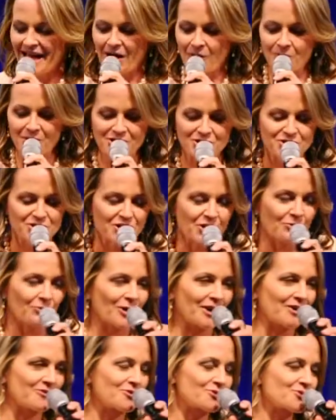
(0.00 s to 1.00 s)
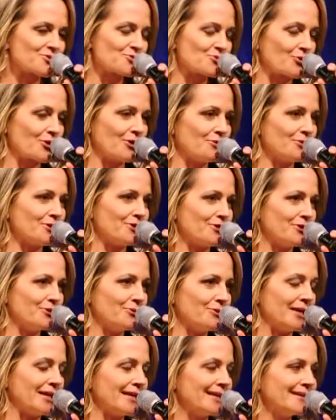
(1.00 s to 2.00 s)
I want to share one other story with
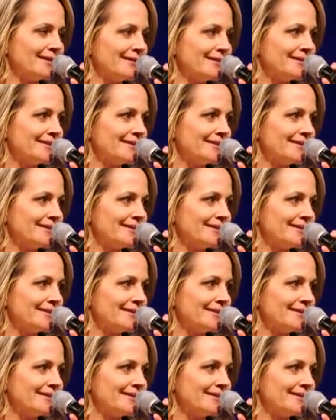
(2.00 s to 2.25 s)
you that